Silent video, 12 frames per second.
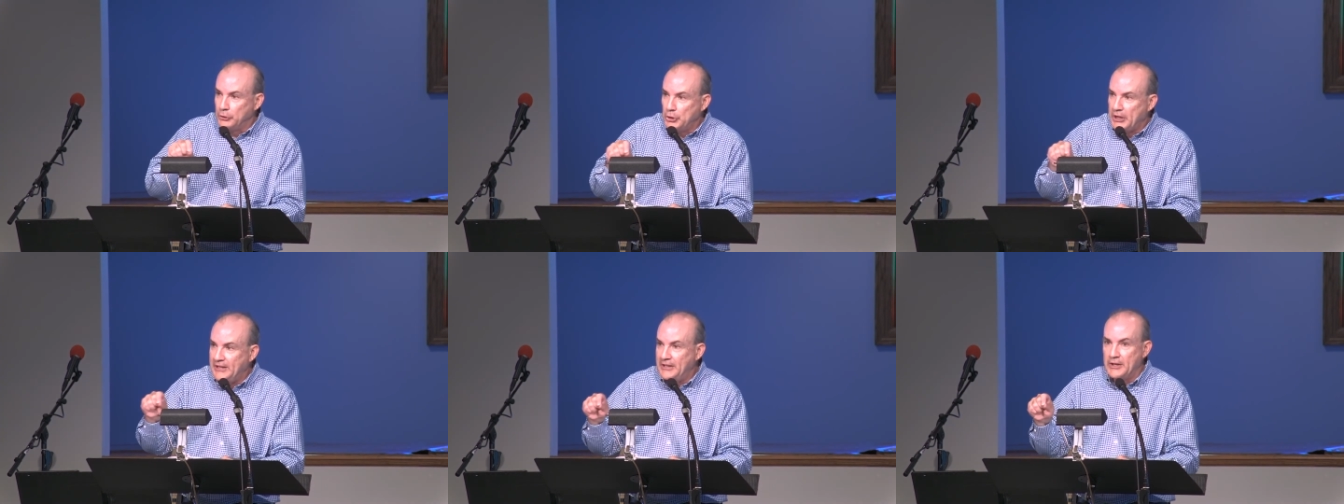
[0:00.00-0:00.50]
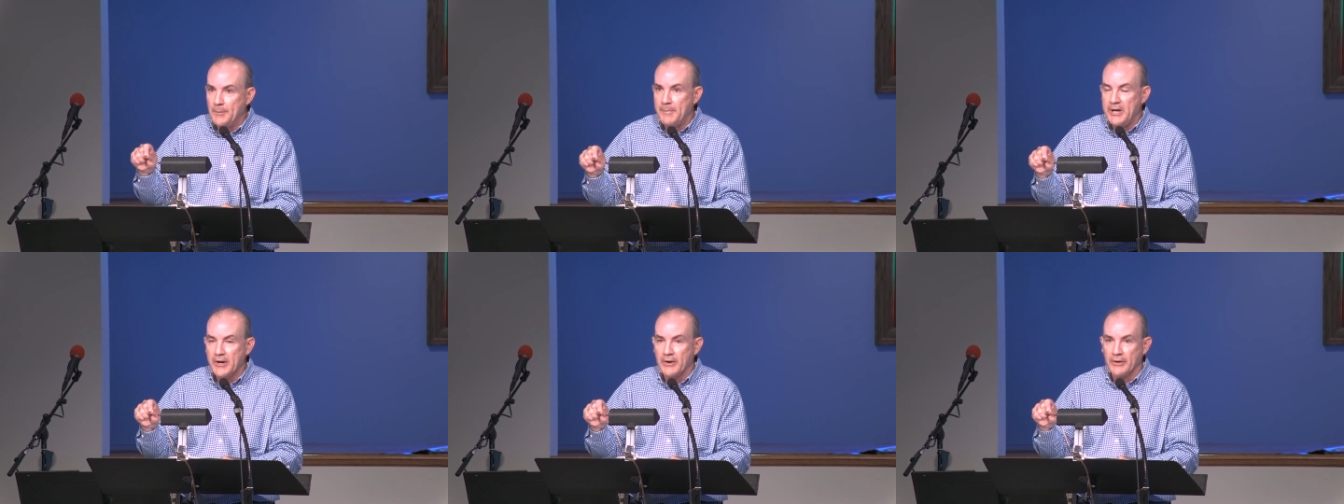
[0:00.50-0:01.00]
looking in a
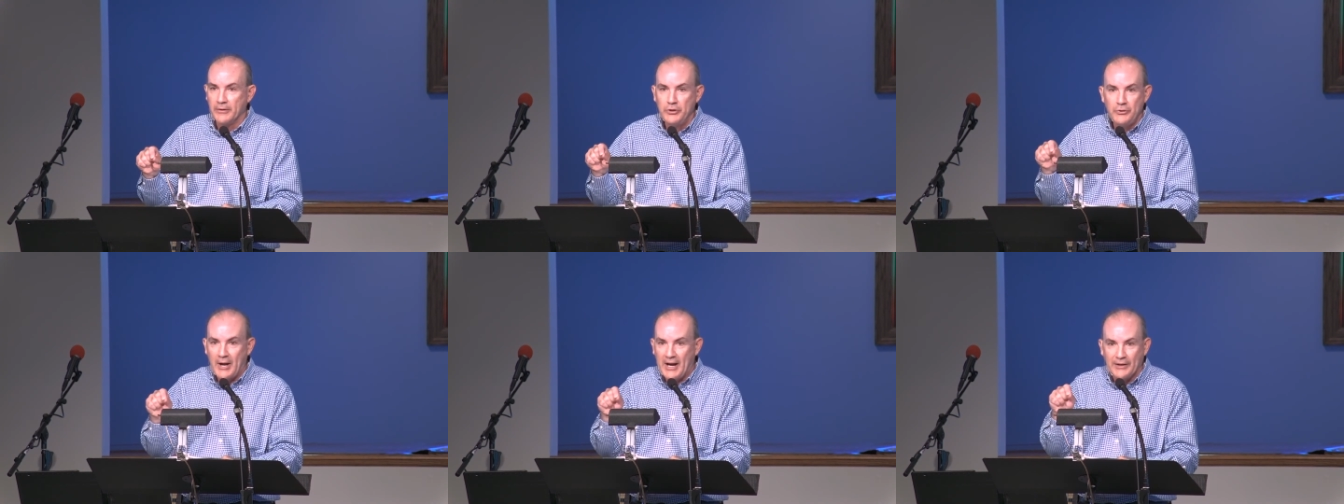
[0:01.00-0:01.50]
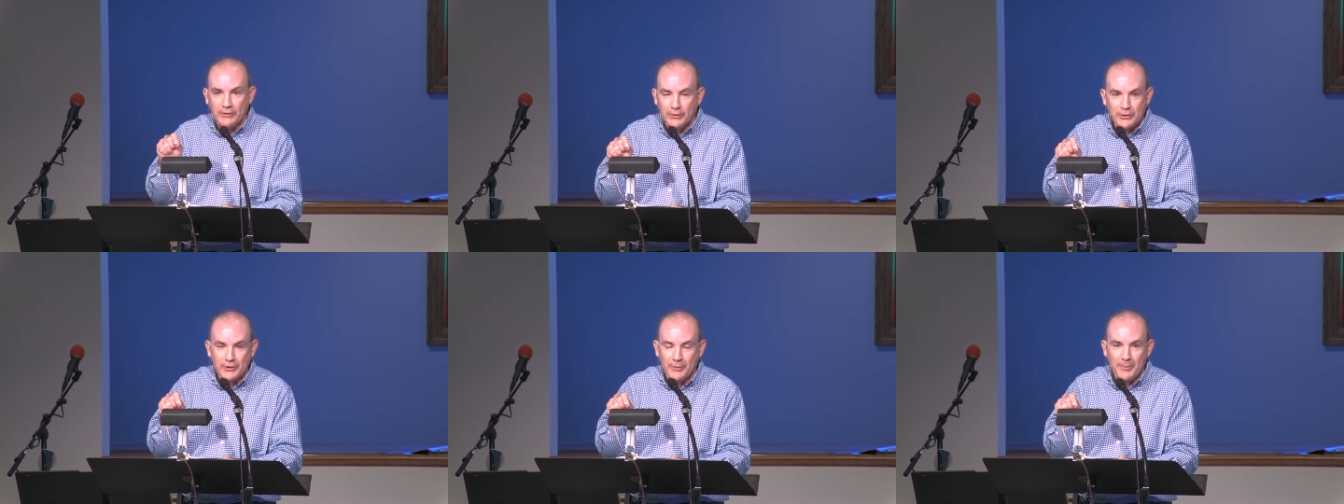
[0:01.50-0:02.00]
mirror. You know how you
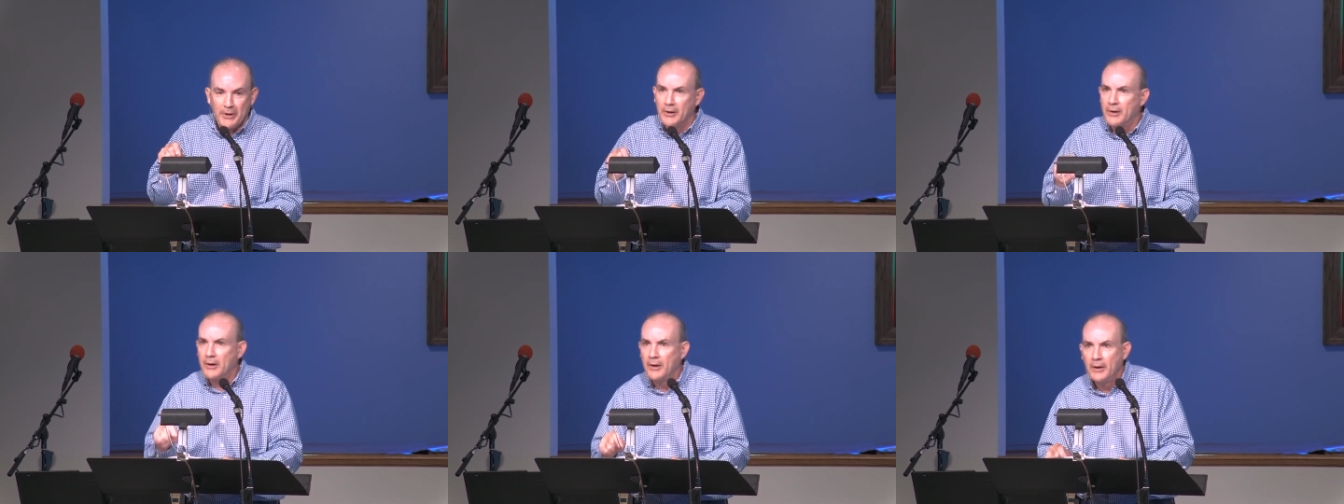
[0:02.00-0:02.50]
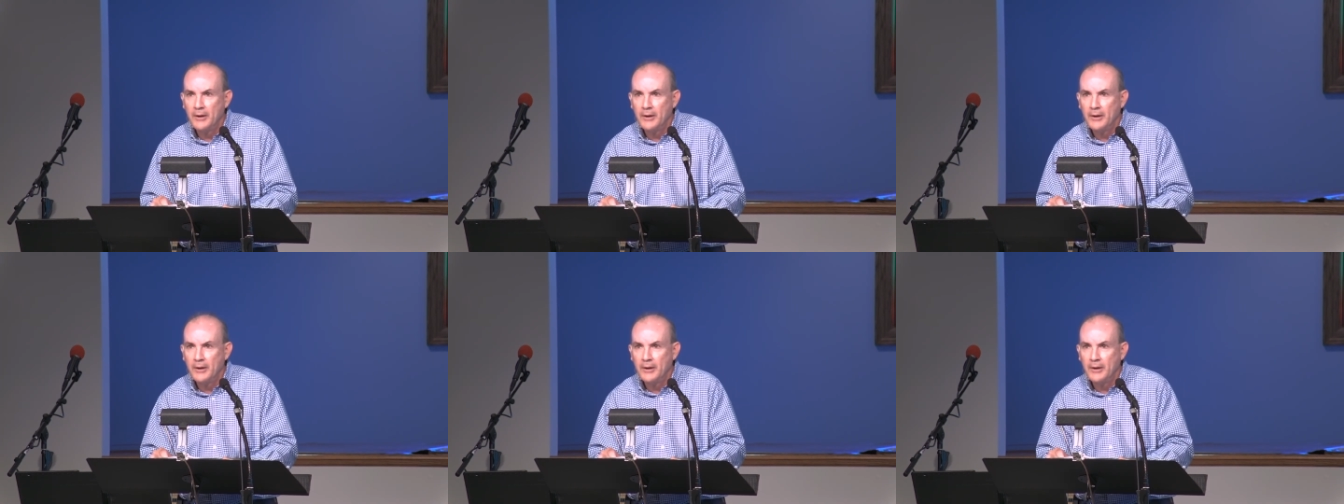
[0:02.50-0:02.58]
look in a mirror.